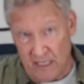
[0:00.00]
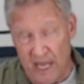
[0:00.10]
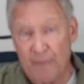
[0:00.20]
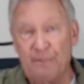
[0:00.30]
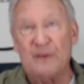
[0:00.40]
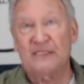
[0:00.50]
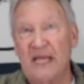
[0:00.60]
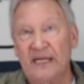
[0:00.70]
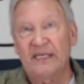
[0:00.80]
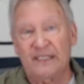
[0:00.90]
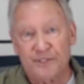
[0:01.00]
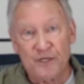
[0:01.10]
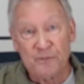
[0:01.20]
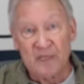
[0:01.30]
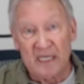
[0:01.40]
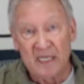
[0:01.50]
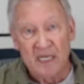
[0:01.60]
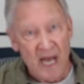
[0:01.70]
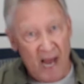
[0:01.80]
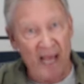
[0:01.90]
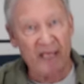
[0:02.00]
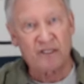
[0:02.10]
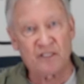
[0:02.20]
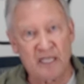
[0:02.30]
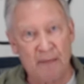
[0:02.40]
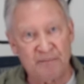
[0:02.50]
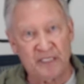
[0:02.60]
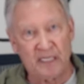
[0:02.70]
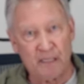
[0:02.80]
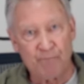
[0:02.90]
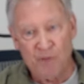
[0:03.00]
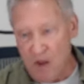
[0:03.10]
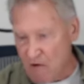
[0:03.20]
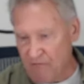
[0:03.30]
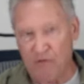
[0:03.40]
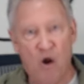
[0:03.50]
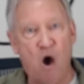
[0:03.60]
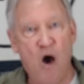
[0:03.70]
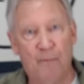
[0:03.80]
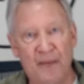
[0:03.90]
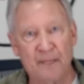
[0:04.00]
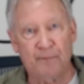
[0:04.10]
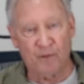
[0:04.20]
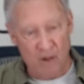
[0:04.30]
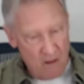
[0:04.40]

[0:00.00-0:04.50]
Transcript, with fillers: and presented it to me, I accepted it for all people,